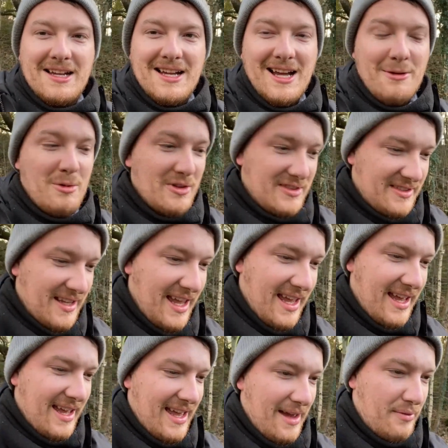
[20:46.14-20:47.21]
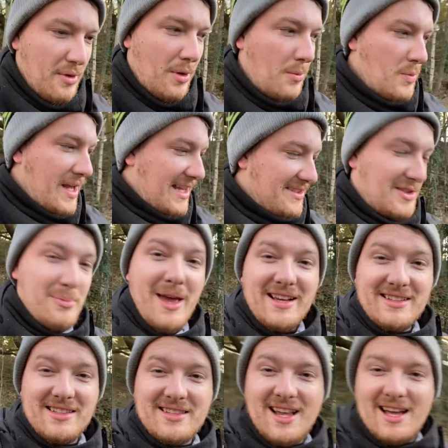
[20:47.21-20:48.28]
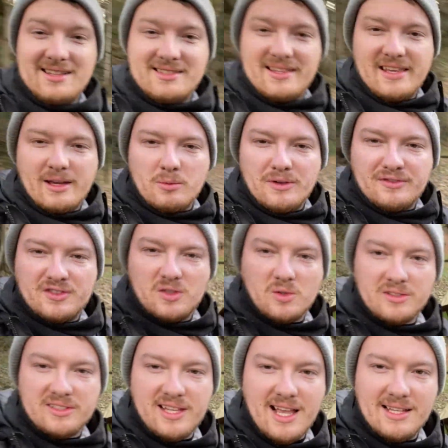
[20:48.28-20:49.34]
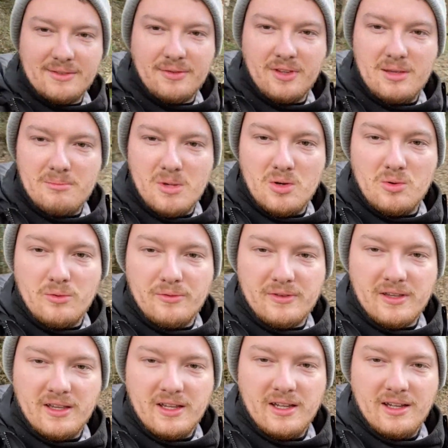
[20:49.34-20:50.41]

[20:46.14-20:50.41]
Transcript: I must say, everyone, we had some exercise there. We've successfully moved.